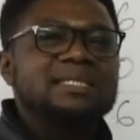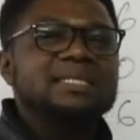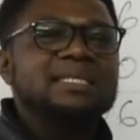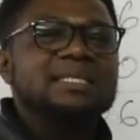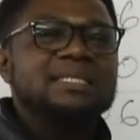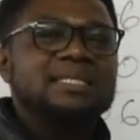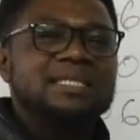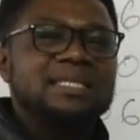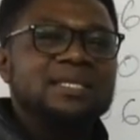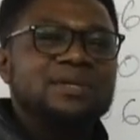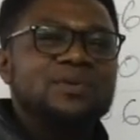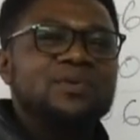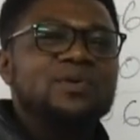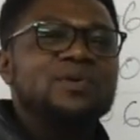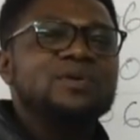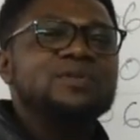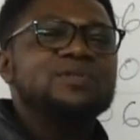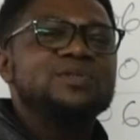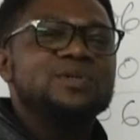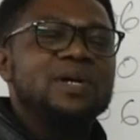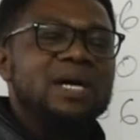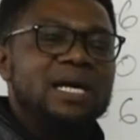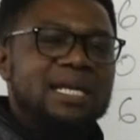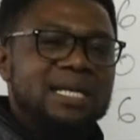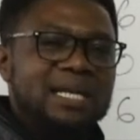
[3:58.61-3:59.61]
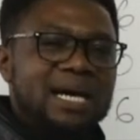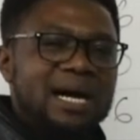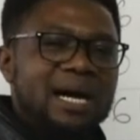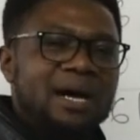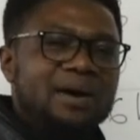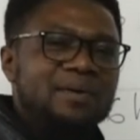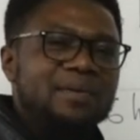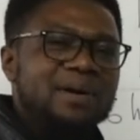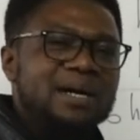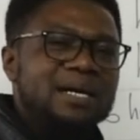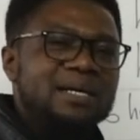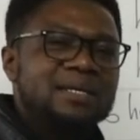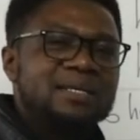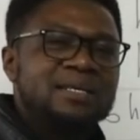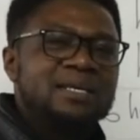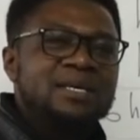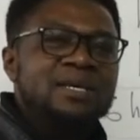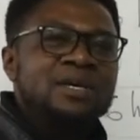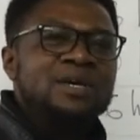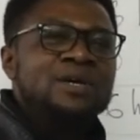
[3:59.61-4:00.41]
is equal to an hour.